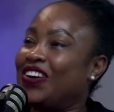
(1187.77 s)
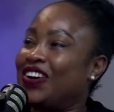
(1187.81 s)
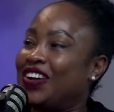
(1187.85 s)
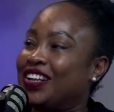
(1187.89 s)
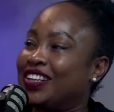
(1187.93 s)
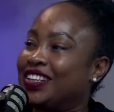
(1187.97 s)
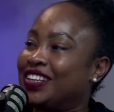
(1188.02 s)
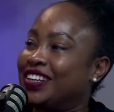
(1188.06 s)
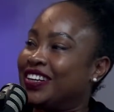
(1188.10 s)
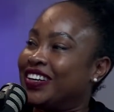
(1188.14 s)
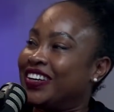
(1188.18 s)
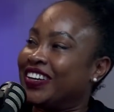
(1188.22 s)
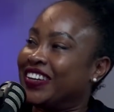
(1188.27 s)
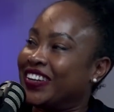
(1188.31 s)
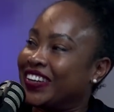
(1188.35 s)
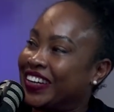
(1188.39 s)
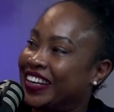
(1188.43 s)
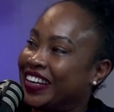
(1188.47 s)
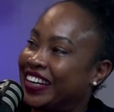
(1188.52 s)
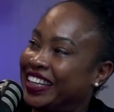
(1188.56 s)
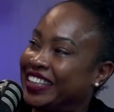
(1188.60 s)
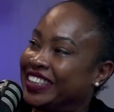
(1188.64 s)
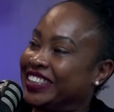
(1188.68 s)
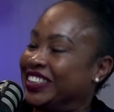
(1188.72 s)
the
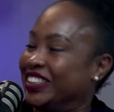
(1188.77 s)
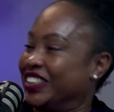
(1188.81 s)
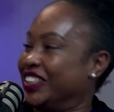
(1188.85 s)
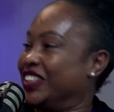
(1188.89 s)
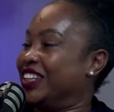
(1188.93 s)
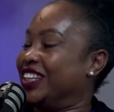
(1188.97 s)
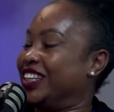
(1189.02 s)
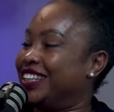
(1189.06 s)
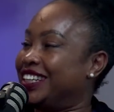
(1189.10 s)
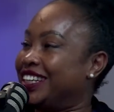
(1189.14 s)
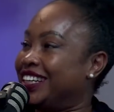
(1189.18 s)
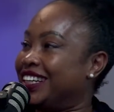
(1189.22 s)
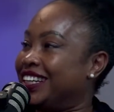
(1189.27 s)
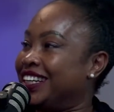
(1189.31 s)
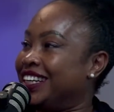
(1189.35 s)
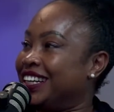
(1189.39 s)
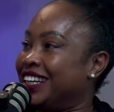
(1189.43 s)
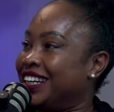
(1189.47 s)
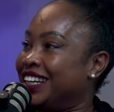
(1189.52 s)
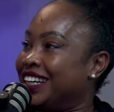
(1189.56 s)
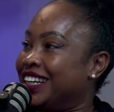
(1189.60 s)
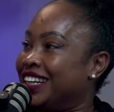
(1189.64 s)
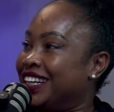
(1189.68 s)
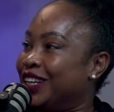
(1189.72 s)
injured,
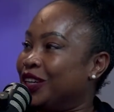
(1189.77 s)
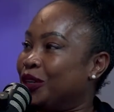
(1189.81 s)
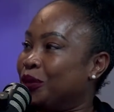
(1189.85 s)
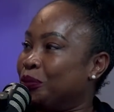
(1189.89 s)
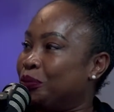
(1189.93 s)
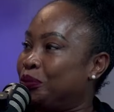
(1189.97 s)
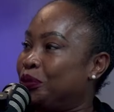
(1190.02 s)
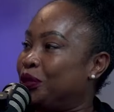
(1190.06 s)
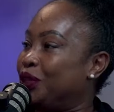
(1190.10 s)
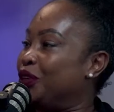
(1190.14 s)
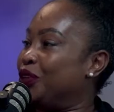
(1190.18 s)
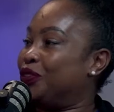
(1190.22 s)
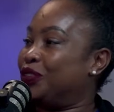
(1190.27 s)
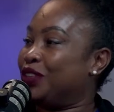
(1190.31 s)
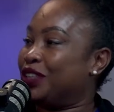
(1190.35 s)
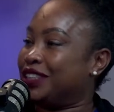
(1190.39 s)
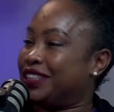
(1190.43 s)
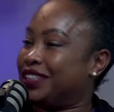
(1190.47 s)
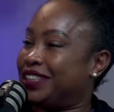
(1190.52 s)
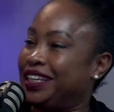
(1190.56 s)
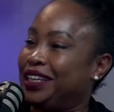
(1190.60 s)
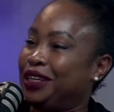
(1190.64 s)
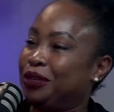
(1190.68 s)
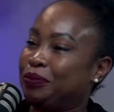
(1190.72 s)
beautiful
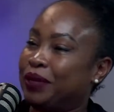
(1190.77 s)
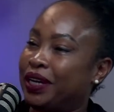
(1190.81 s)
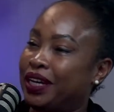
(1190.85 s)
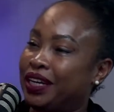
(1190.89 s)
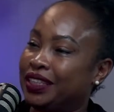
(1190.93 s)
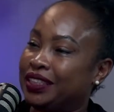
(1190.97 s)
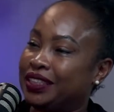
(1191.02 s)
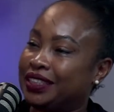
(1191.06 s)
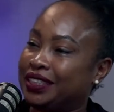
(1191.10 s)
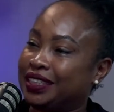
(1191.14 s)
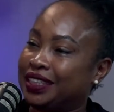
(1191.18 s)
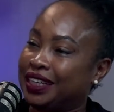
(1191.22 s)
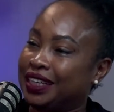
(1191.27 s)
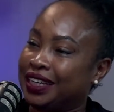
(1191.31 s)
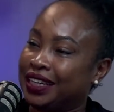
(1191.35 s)
teammates.